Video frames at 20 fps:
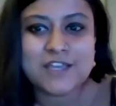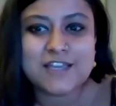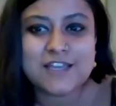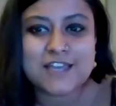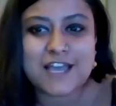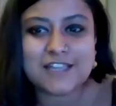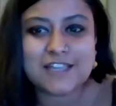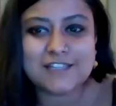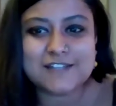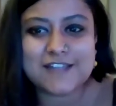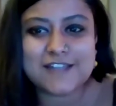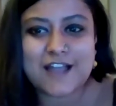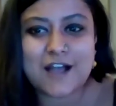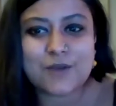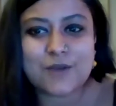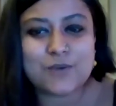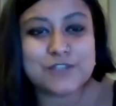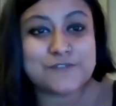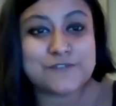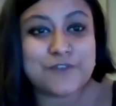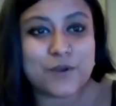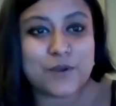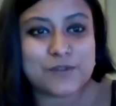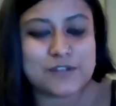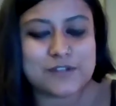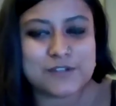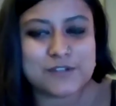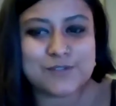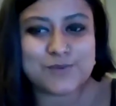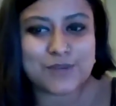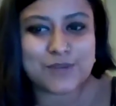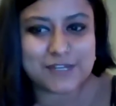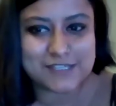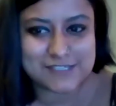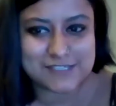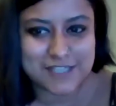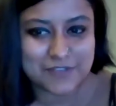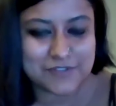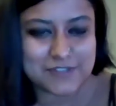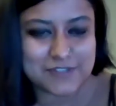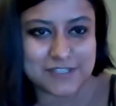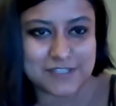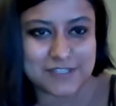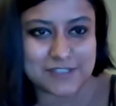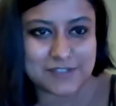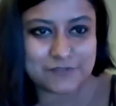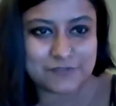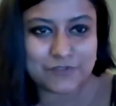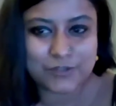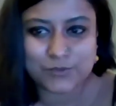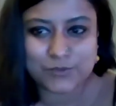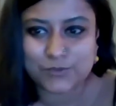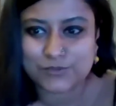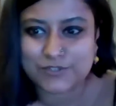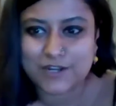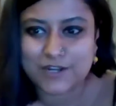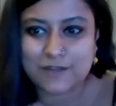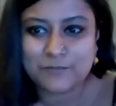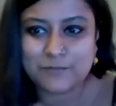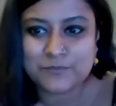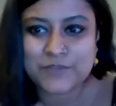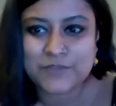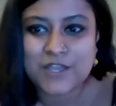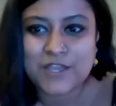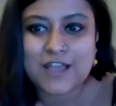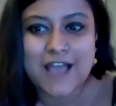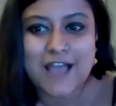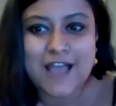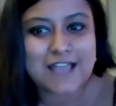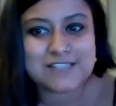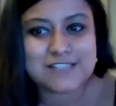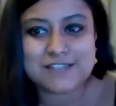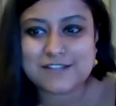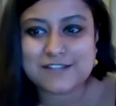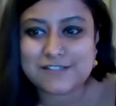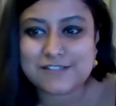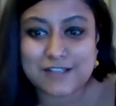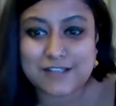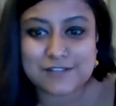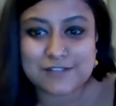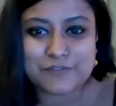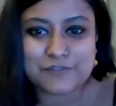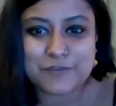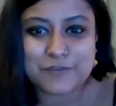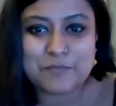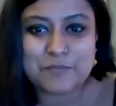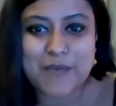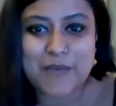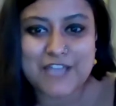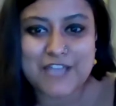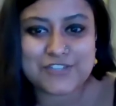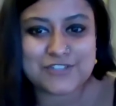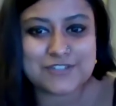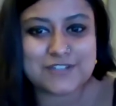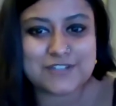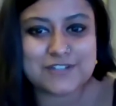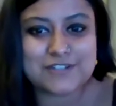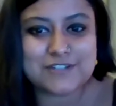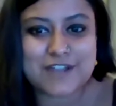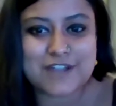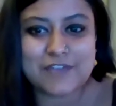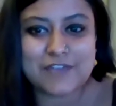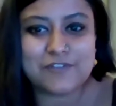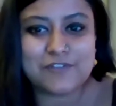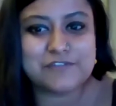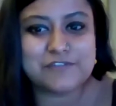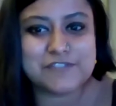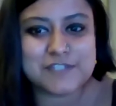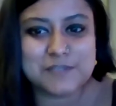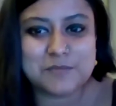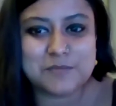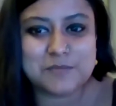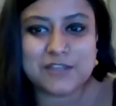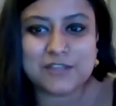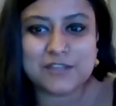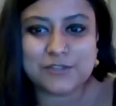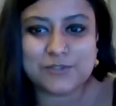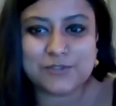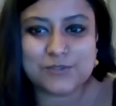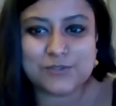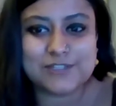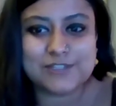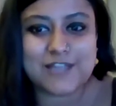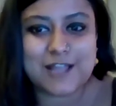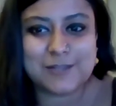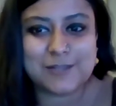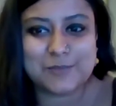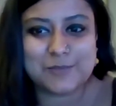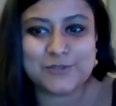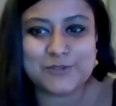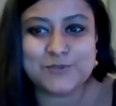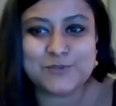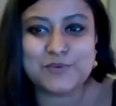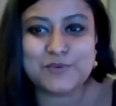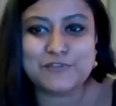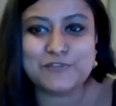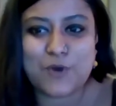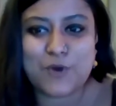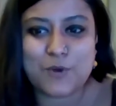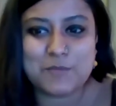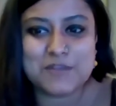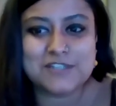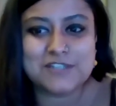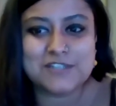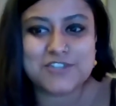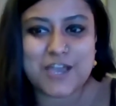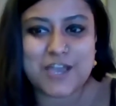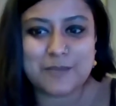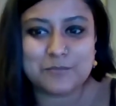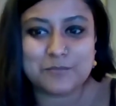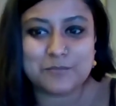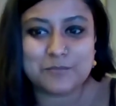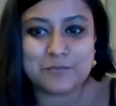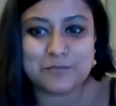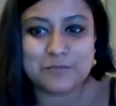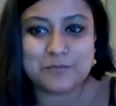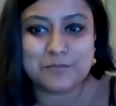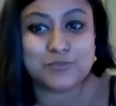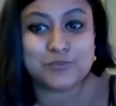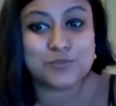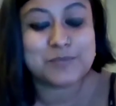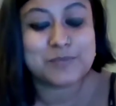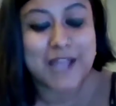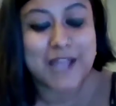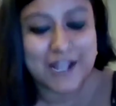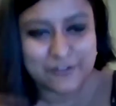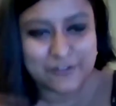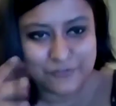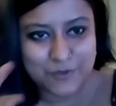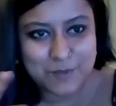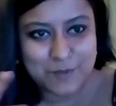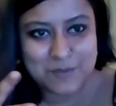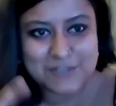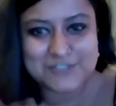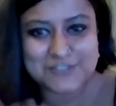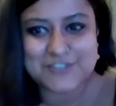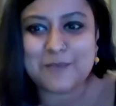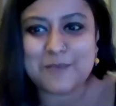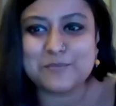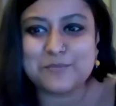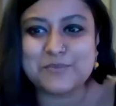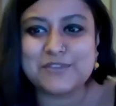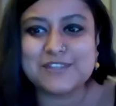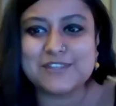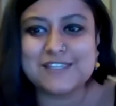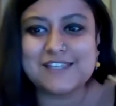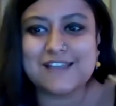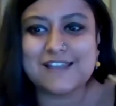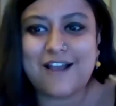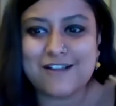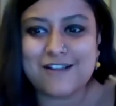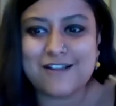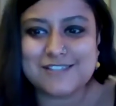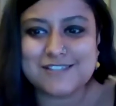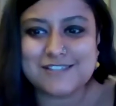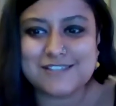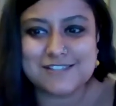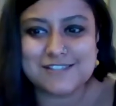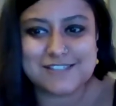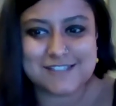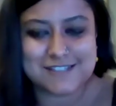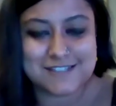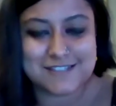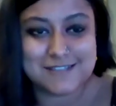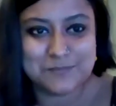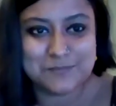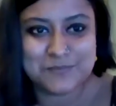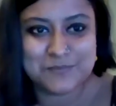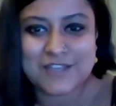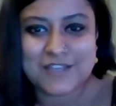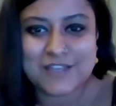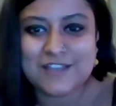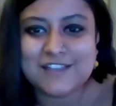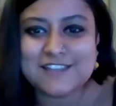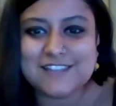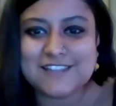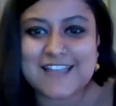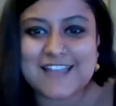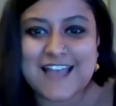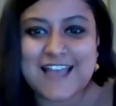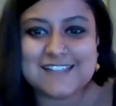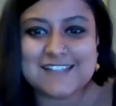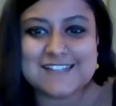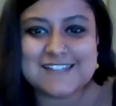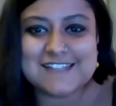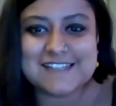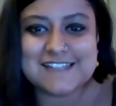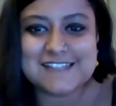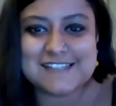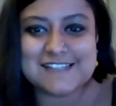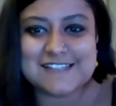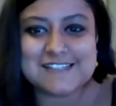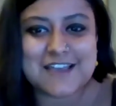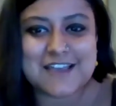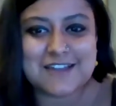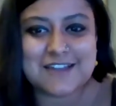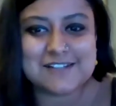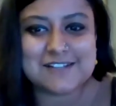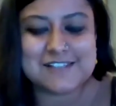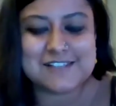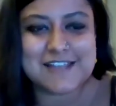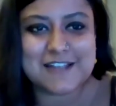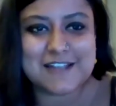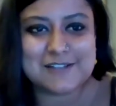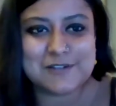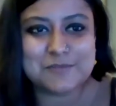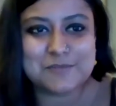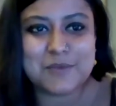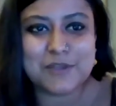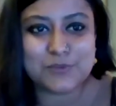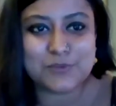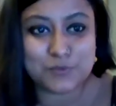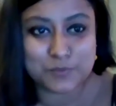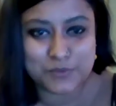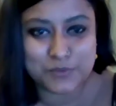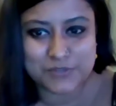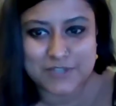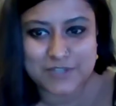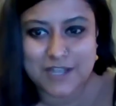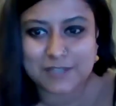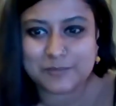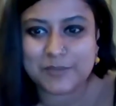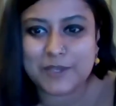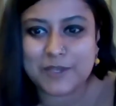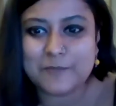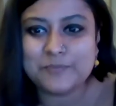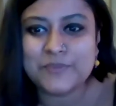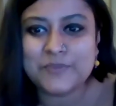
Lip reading: Gallery Ark was founded in 2017 in Vadodara as a result of a passionate drive of Seema and Atul Dalmia to to platform and champion the arts in the city. The gallery is currently headed by Nupur Dalmia,